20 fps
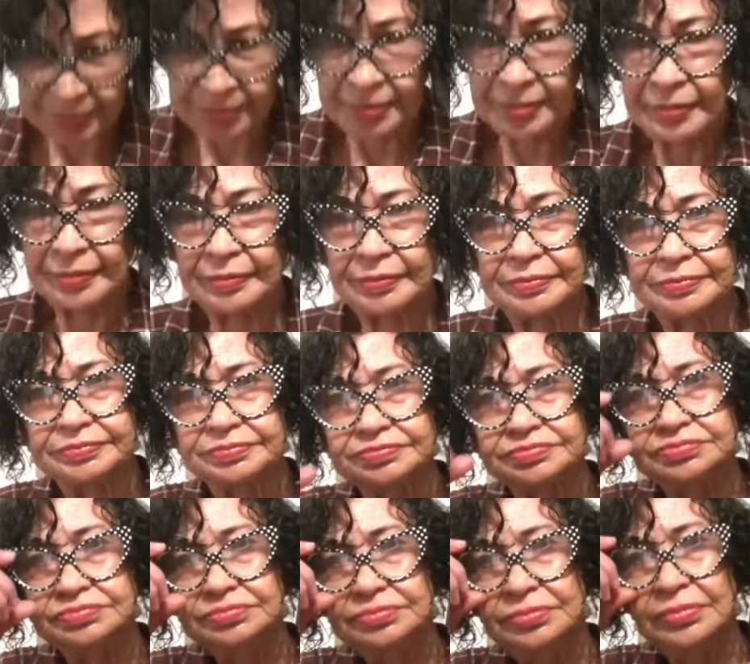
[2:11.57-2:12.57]
your subconscious
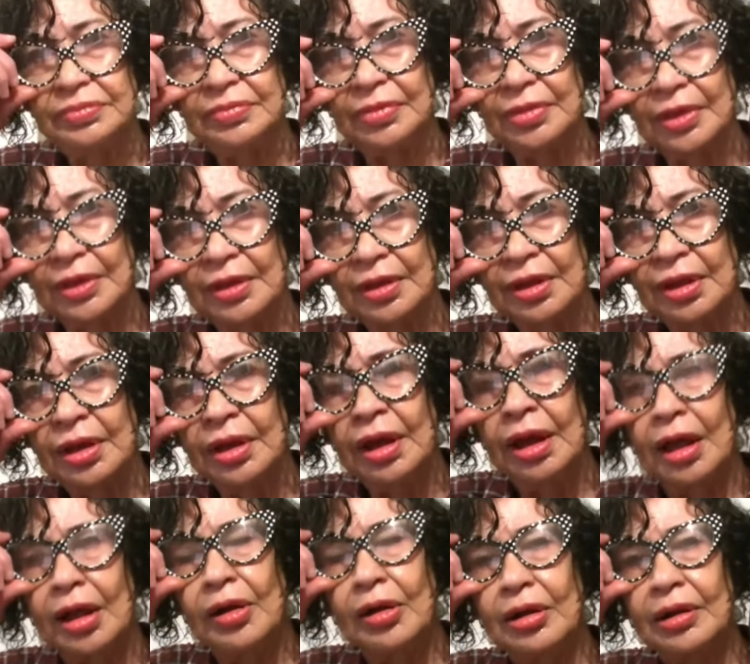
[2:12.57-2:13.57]
or conscious mind, when you did
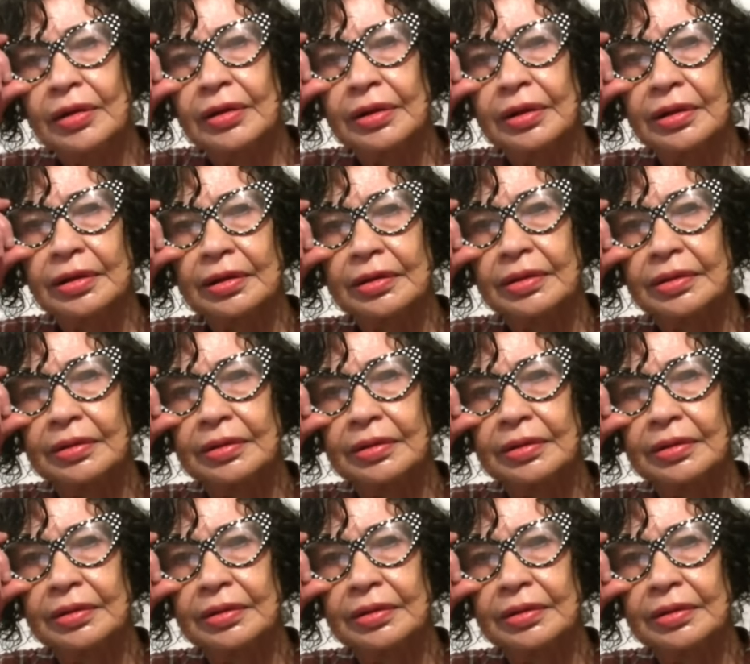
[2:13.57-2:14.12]
that. All right, go.